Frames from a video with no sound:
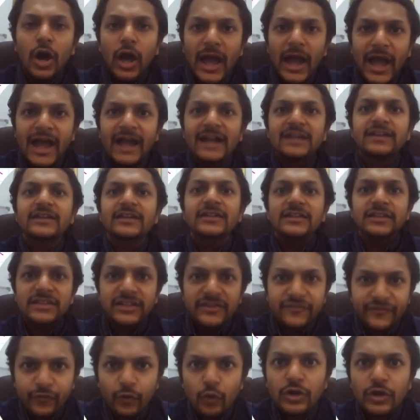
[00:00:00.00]
at the
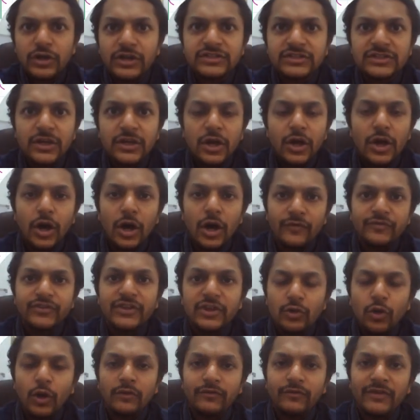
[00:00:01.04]
focus of the
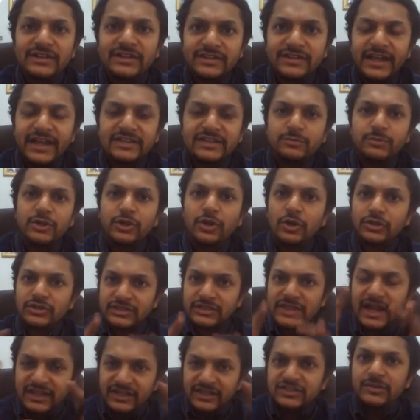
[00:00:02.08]
convex lens, because
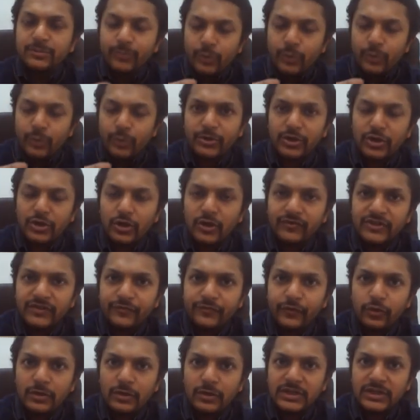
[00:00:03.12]
that is the property of
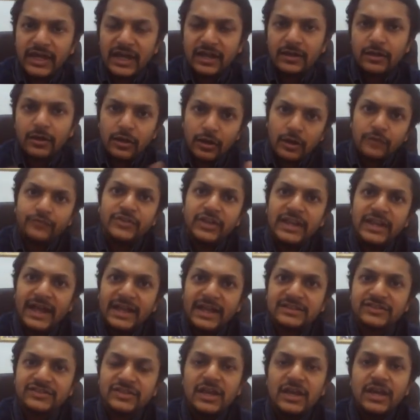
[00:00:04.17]
the
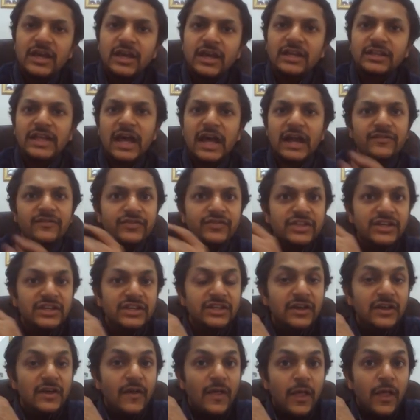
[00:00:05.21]
lens, that if
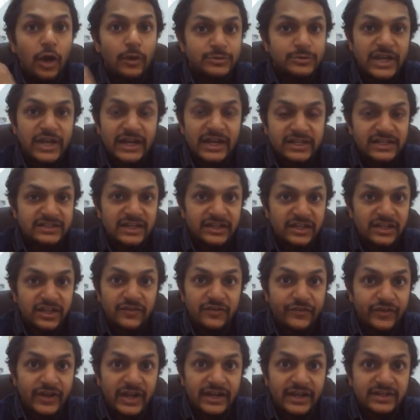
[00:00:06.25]
the object is at
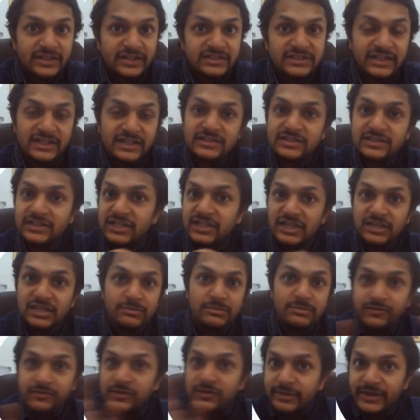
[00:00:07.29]
infinite distance, the
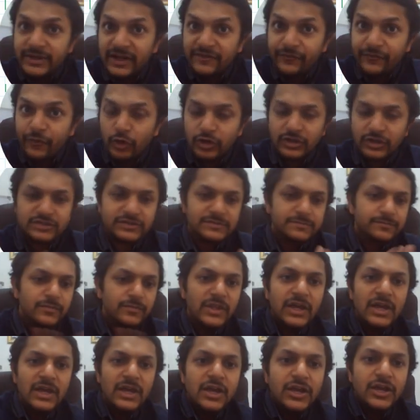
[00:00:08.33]
image will be at focus.
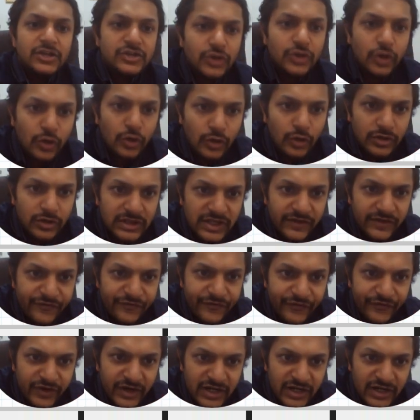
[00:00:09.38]
So the
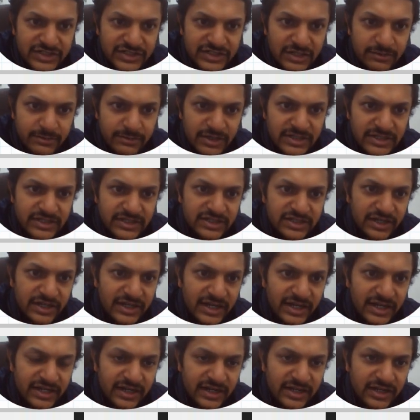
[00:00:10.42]
first image is
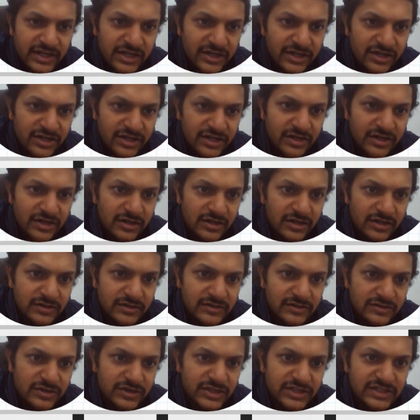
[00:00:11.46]
created here.
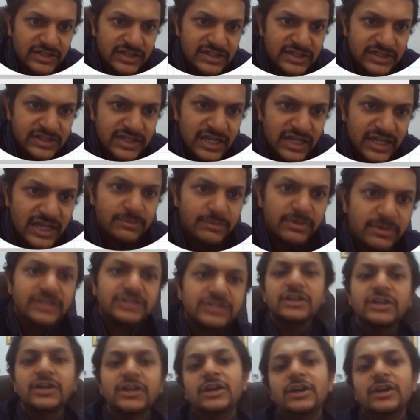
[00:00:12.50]
So this is the image